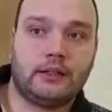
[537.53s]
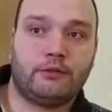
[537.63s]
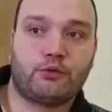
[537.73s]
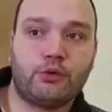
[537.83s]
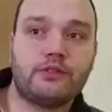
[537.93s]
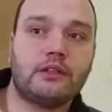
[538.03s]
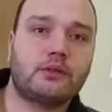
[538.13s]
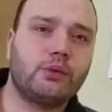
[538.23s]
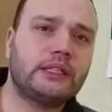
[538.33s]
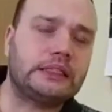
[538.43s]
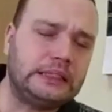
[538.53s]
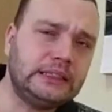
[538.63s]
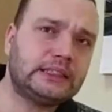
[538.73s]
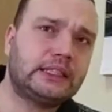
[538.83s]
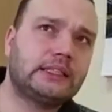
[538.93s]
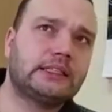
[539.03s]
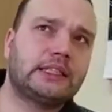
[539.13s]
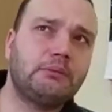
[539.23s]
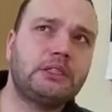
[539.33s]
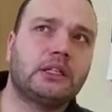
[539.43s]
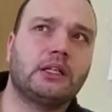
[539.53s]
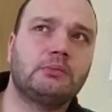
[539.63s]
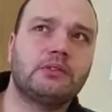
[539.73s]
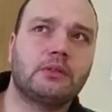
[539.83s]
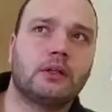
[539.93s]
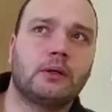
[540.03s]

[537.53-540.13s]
of course it's quite interesting that sometimes